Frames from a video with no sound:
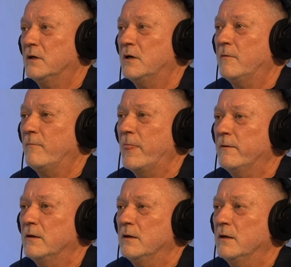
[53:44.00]
Um,
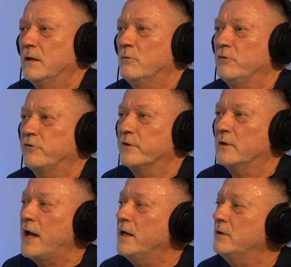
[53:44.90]
it was
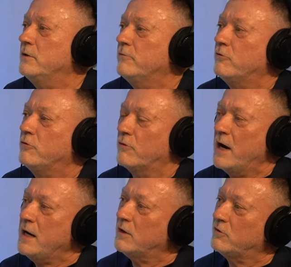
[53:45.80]
the land of
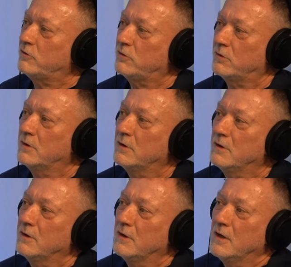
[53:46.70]
grace,
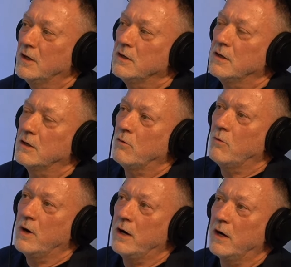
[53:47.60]
you know,
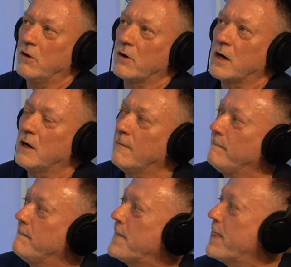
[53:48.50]
where
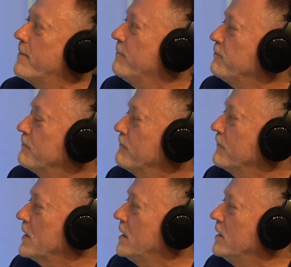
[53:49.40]
um,
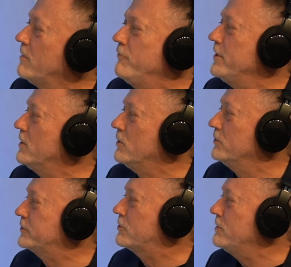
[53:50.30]
I love the
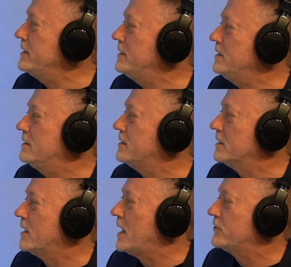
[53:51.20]
old creaky
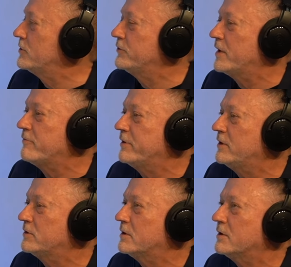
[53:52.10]
theological
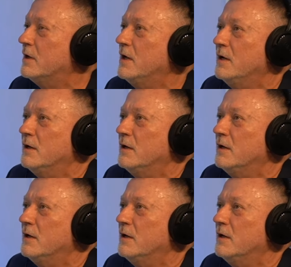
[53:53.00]
definition.